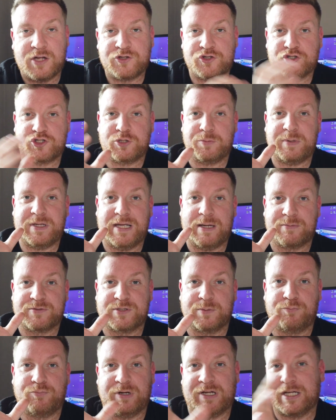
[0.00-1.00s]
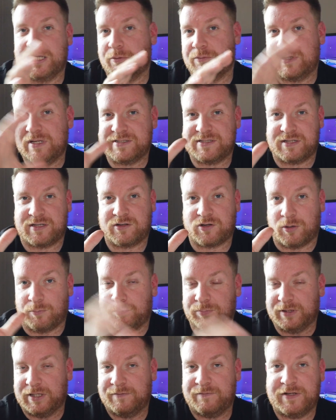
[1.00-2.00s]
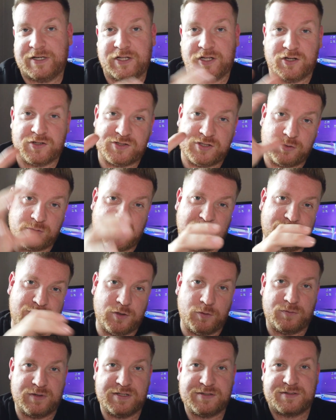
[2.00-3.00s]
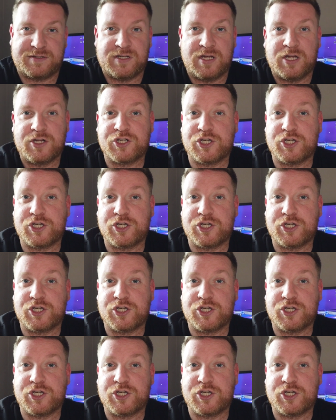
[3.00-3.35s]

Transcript: just to be able to bring you this complete video to give you this